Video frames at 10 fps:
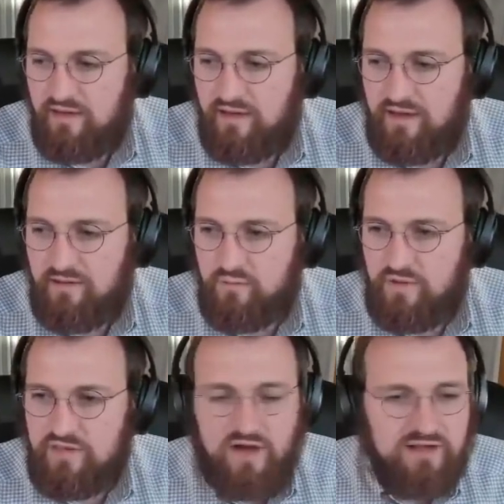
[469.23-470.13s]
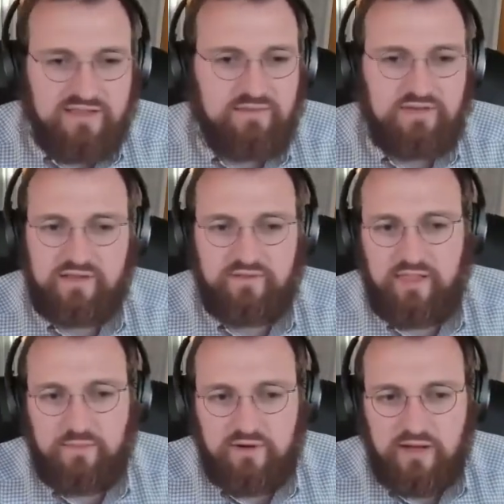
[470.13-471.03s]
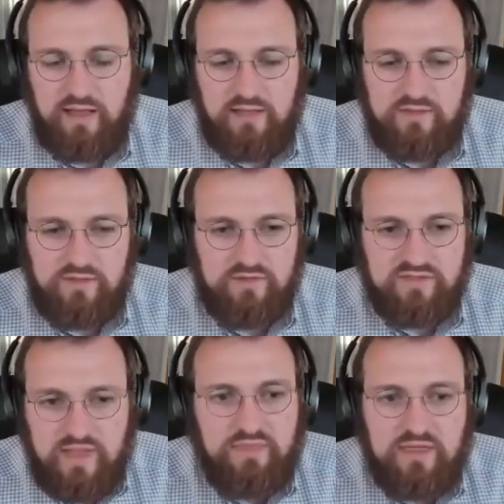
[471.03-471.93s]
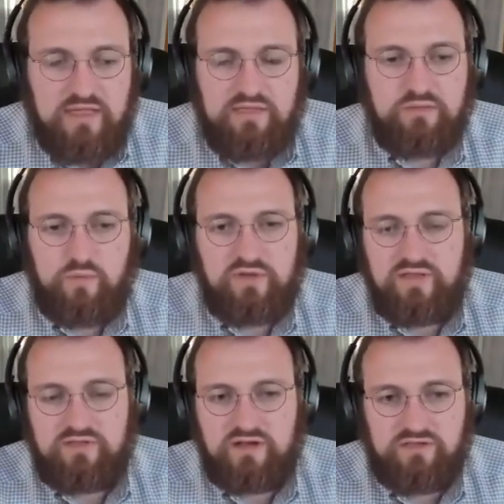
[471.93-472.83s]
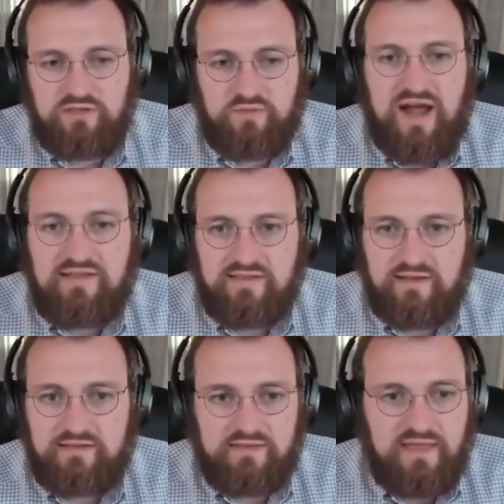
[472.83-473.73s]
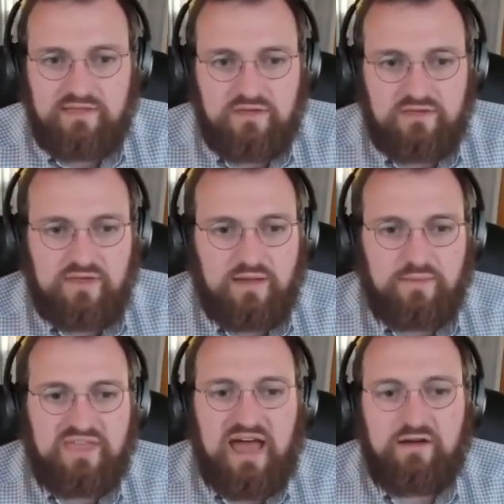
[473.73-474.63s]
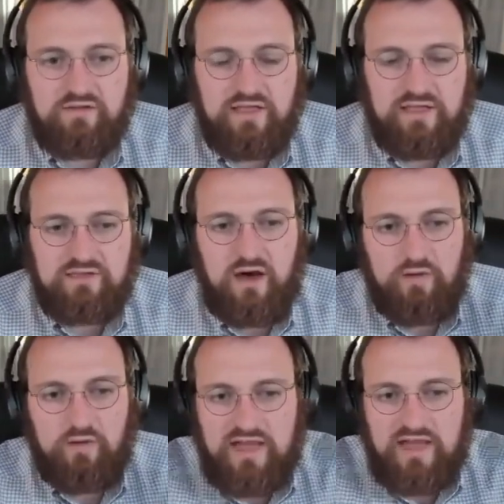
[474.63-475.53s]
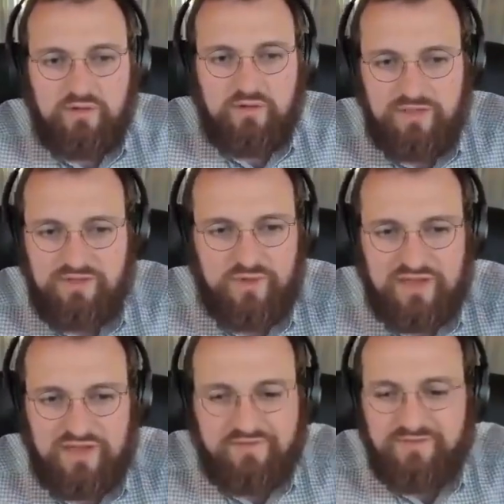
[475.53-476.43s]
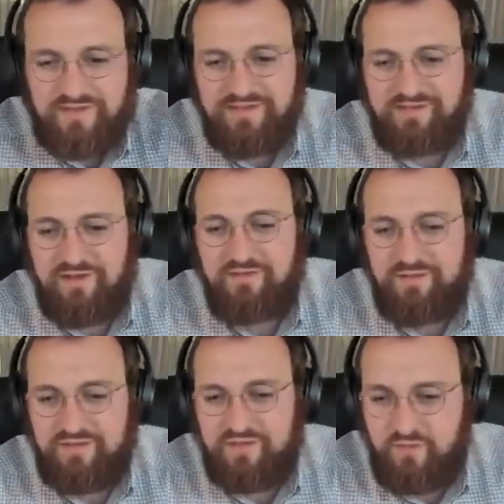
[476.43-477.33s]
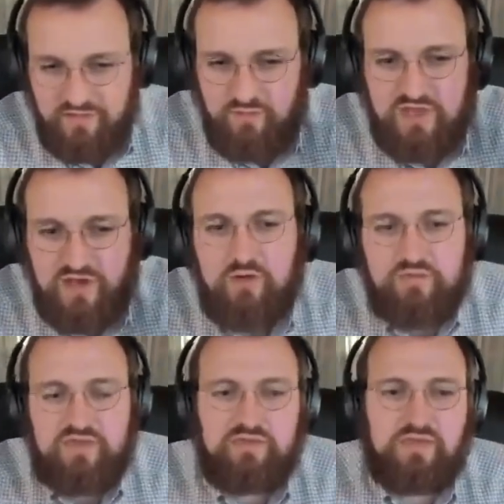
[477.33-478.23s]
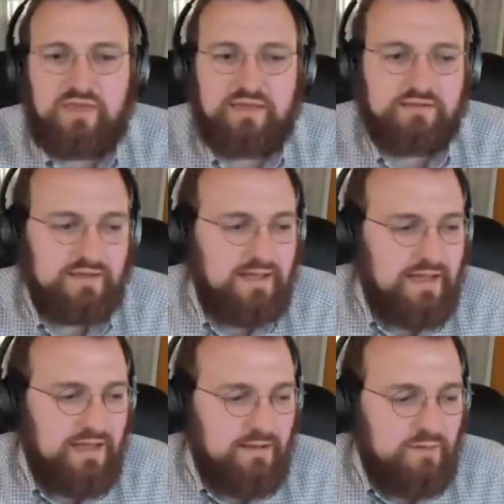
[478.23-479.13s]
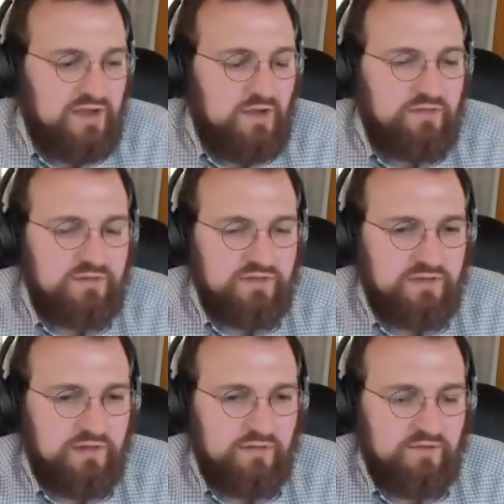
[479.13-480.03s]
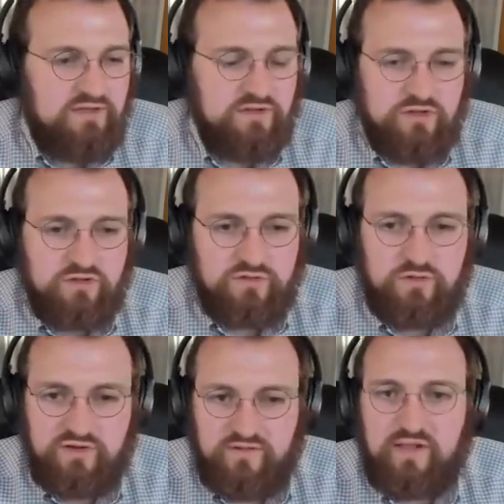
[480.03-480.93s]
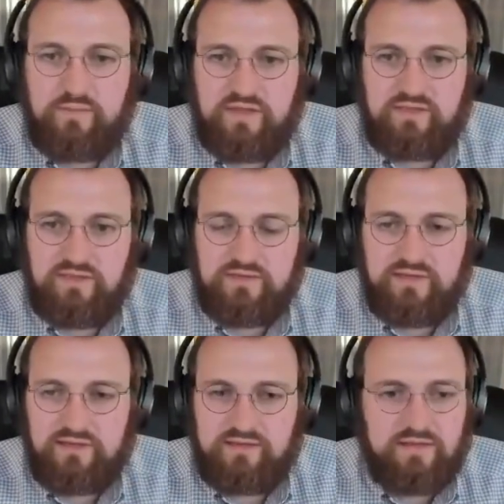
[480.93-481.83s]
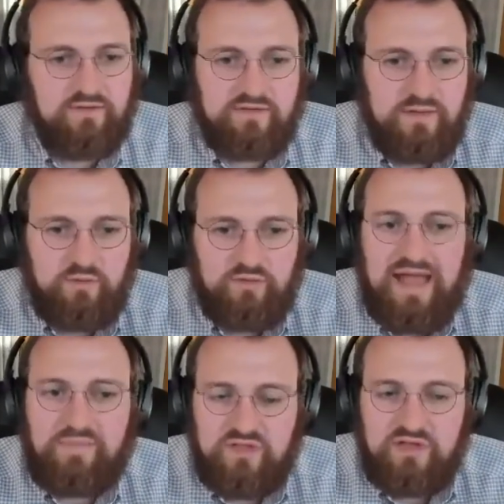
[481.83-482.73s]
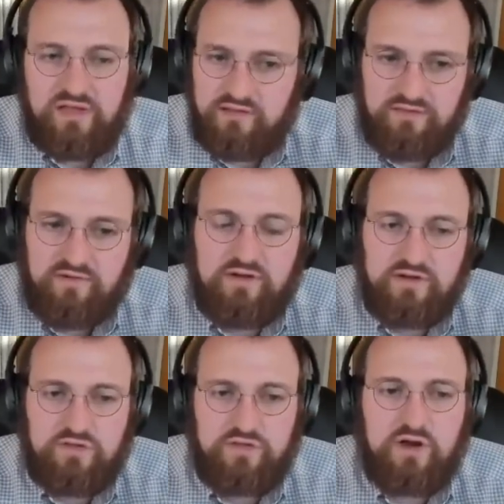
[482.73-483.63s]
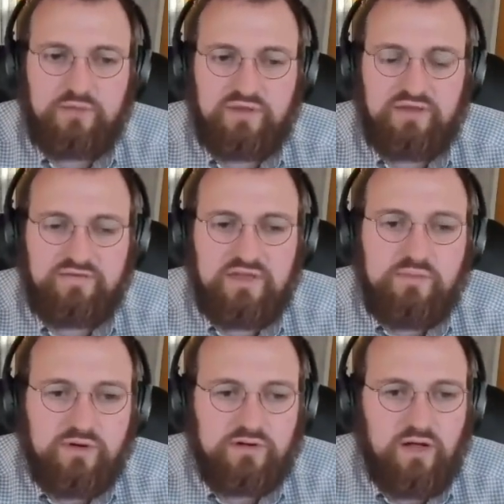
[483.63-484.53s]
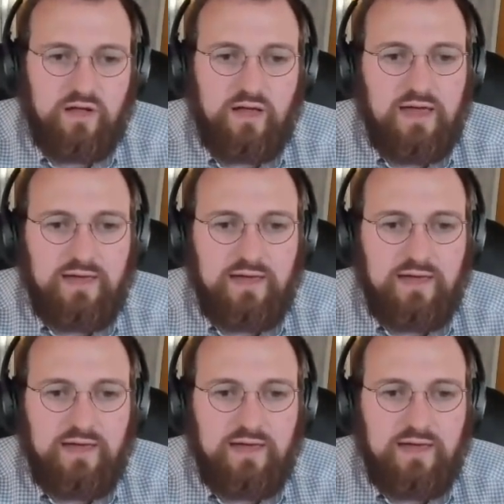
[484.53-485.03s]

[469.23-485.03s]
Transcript: Uh, we talk to every developer. So there's nothing at this point that's going to surprise us that just comes out and they say, oh my God, we didn't know this MacGuffin can solve everything. We, we know of these things. And we know that researchers are developing these things, like for example, Rapid Chain is a very good sharded BFT protocol.